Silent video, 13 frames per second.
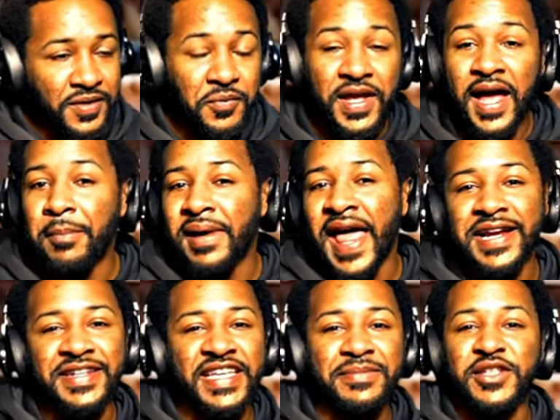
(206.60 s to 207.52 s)
We got black
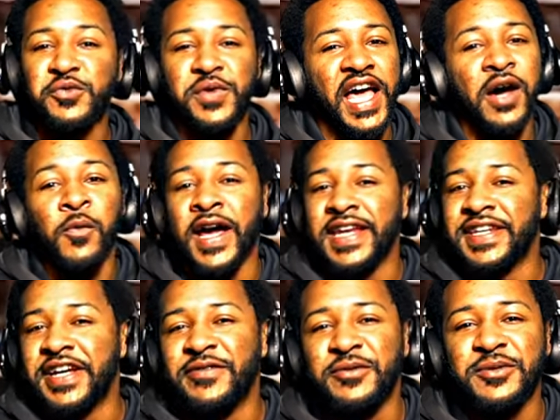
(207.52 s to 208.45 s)
demons, we got white
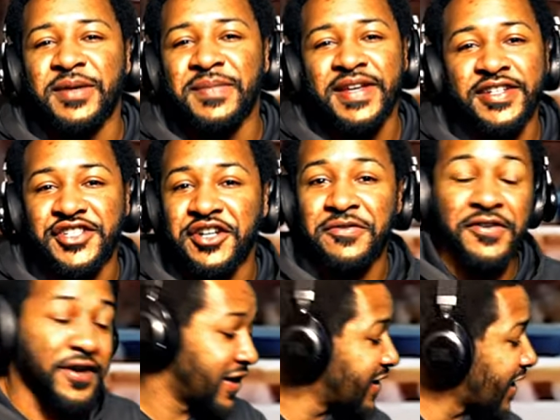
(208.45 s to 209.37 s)
devils. I mean, shit,
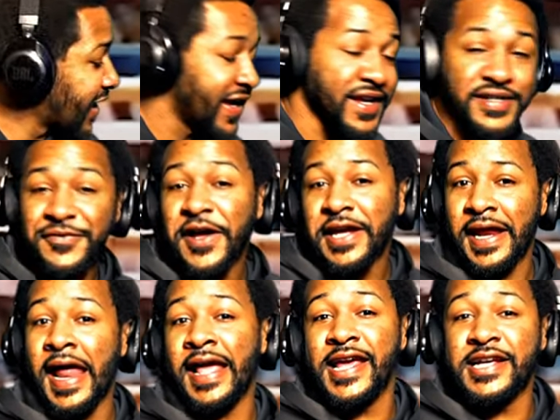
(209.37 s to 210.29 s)
fuck it, I guess. Fuck it,
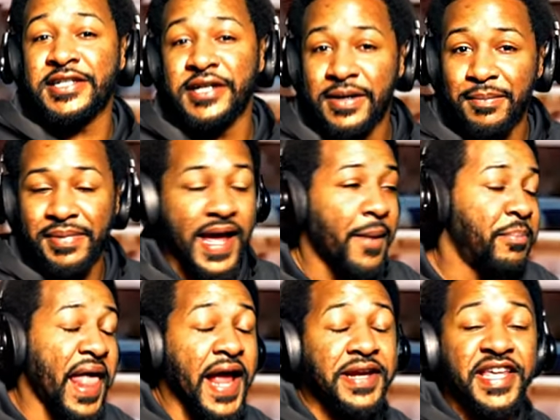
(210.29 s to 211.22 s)
I guess, huh? We got
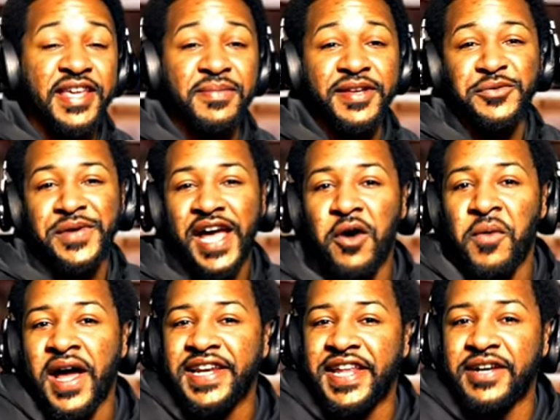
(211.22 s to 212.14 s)
black demons, we got
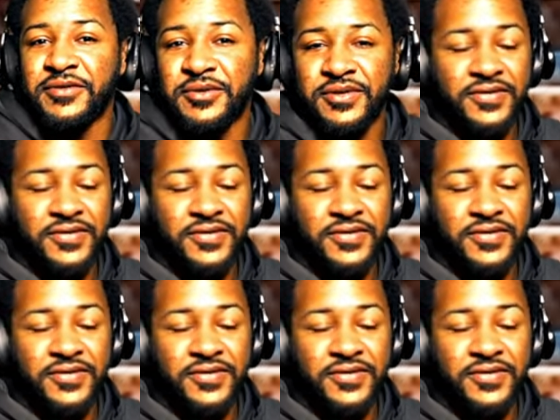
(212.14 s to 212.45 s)
white devils.